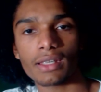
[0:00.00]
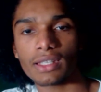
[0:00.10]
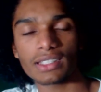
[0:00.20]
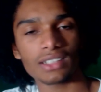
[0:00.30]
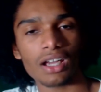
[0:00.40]

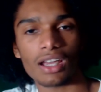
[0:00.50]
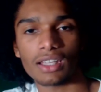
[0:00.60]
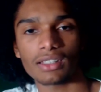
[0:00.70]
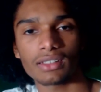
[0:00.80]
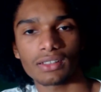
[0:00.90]
he's not.
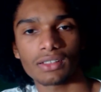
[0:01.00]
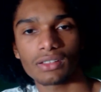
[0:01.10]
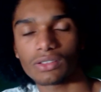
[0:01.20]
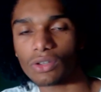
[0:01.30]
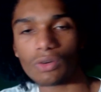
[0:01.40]

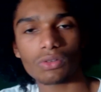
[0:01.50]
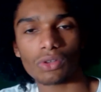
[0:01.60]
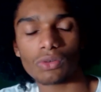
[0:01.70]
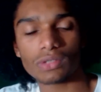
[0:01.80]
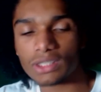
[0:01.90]

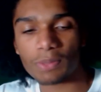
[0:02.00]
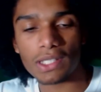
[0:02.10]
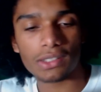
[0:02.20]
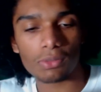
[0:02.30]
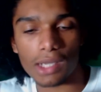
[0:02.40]
Don't
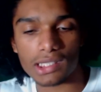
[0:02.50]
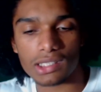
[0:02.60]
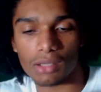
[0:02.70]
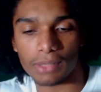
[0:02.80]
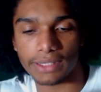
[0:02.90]
speak to
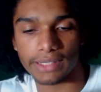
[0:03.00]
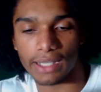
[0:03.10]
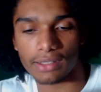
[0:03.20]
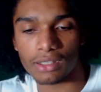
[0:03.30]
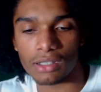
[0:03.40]
Ricegum like
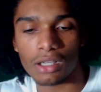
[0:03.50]
that. You're a